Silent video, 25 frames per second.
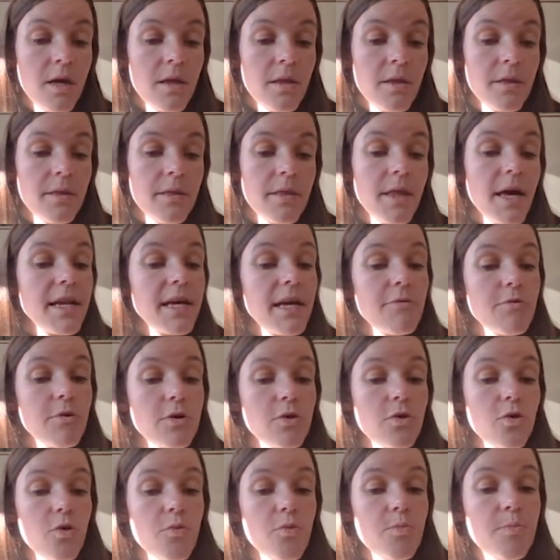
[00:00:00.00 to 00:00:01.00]
Then I will
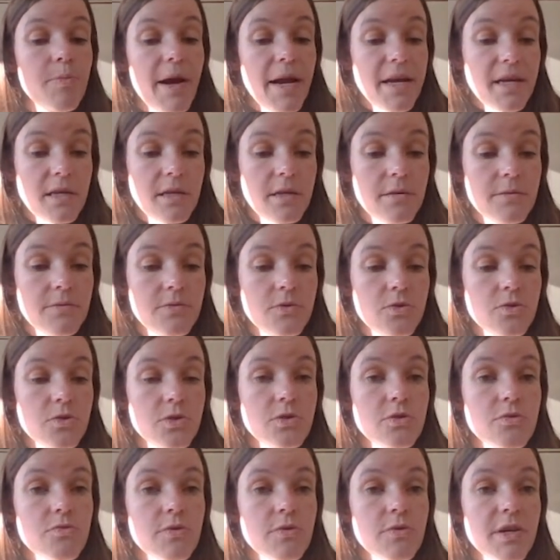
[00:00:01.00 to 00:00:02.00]
go back to
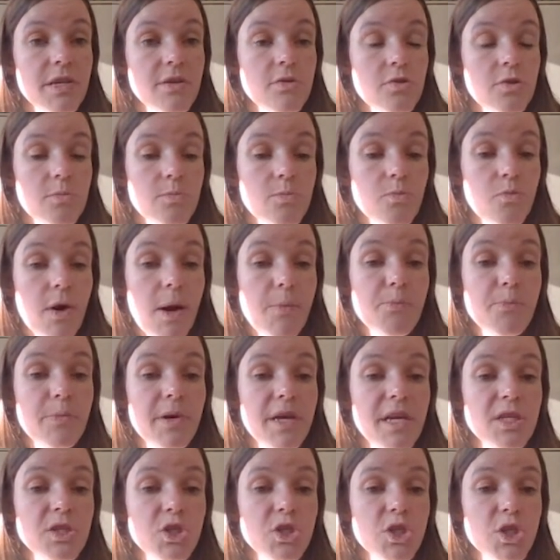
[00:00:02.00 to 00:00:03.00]
the GreyNorm
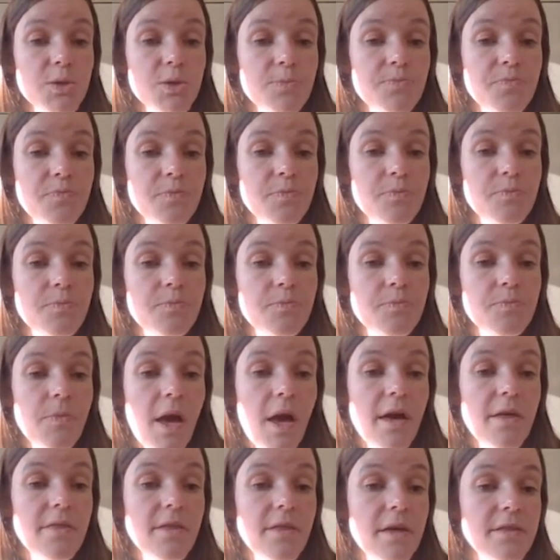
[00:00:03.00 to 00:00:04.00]
webpage,
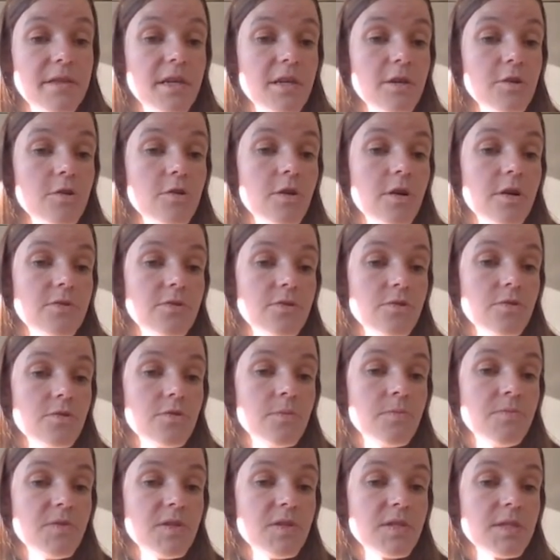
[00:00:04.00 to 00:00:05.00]
and then here
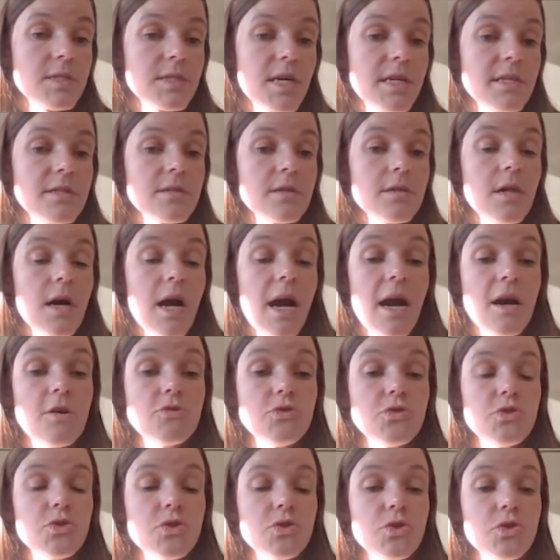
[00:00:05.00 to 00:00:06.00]
under the title How
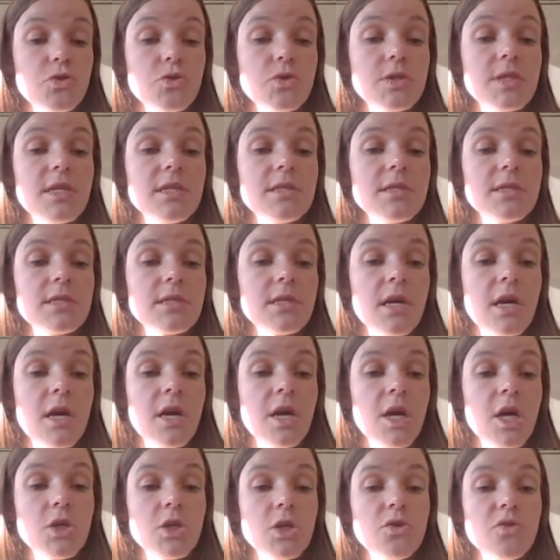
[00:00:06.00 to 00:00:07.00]
to Use It,
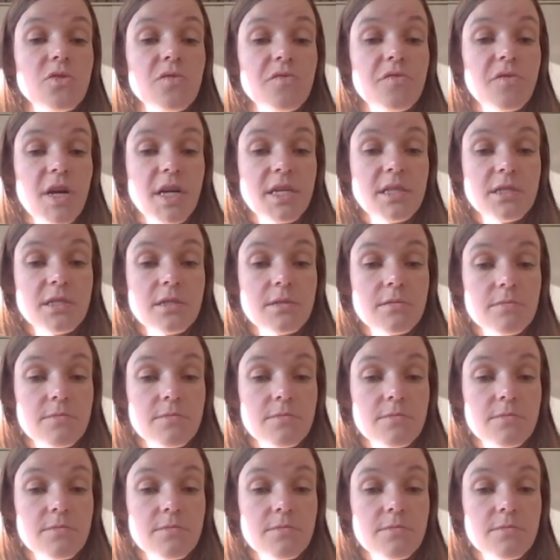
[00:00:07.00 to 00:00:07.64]
you find